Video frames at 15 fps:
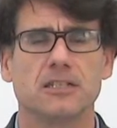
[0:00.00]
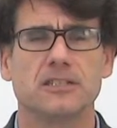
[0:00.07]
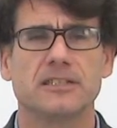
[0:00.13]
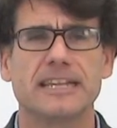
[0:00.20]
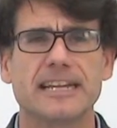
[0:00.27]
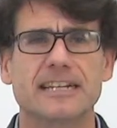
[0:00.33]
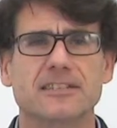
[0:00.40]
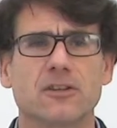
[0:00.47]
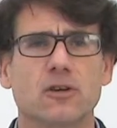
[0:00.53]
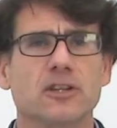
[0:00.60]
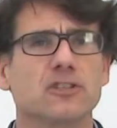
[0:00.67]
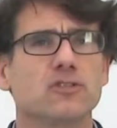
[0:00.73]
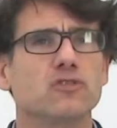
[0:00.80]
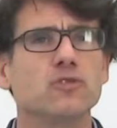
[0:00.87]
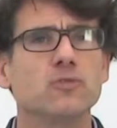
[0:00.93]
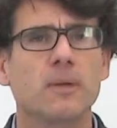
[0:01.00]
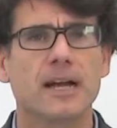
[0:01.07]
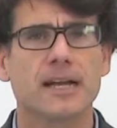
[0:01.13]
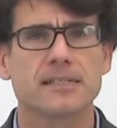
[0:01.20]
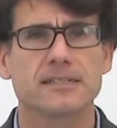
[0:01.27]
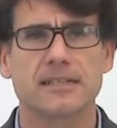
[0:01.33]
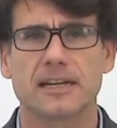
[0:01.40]
they are talking too
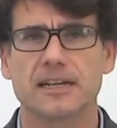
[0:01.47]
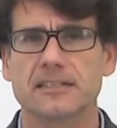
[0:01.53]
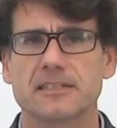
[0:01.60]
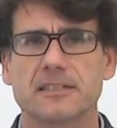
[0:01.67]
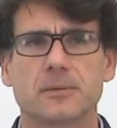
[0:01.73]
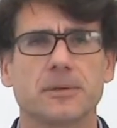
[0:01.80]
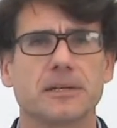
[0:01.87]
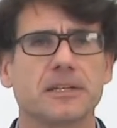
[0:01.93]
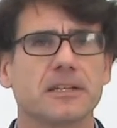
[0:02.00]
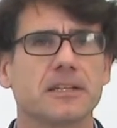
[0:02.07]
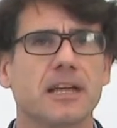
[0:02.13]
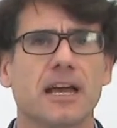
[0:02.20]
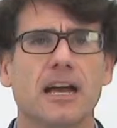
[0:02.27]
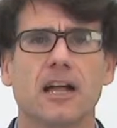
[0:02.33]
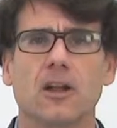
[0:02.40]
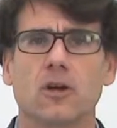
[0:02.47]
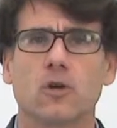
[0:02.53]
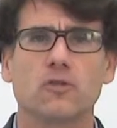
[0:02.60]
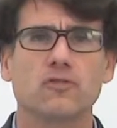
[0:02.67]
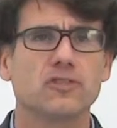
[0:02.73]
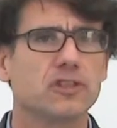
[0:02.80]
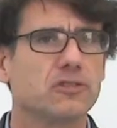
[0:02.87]
much, they are intervening
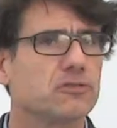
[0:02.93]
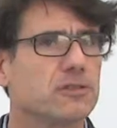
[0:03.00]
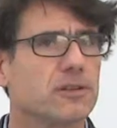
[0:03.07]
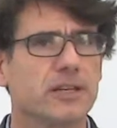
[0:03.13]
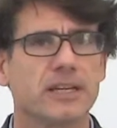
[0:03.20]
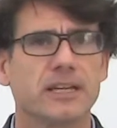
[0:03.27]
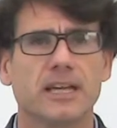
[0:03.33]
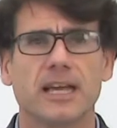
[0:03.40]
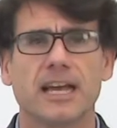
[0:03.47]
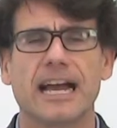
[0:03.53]
continuously,